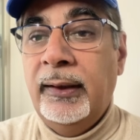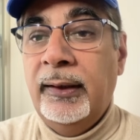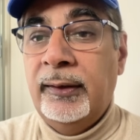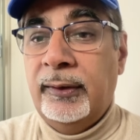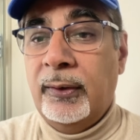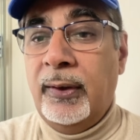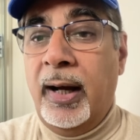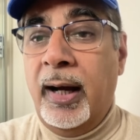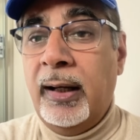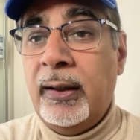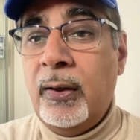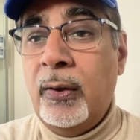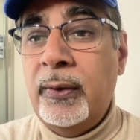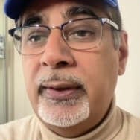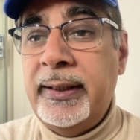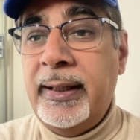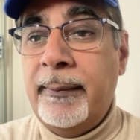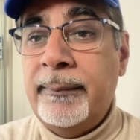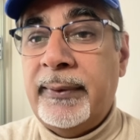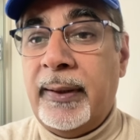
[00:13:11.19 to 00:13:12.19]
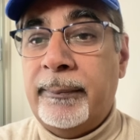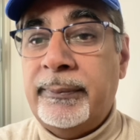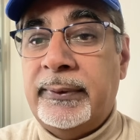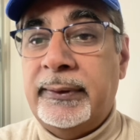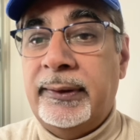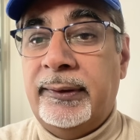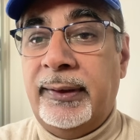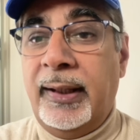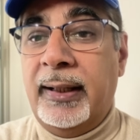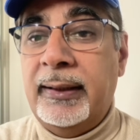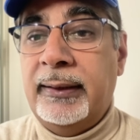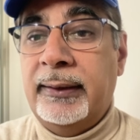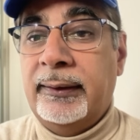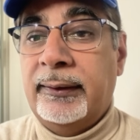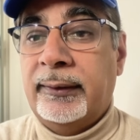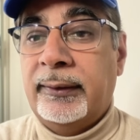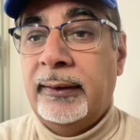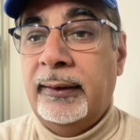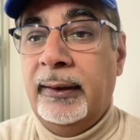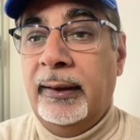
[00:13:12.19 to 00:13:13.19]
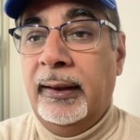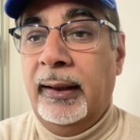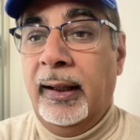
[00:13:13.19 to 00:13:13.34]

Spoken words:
So are OEMs up to the challenge?